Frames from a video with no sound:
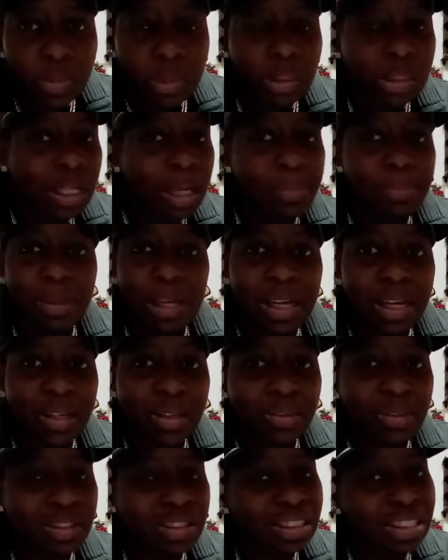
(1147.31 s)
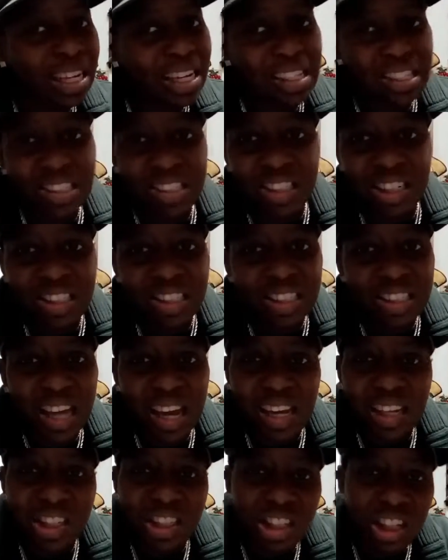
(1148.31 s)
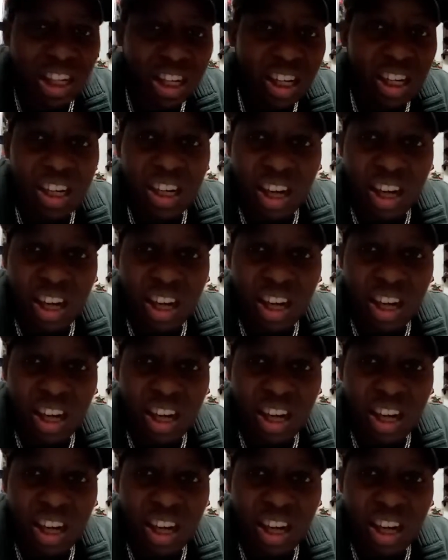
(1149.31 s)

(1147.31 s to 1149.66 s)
Same thing. It tastes just like chicken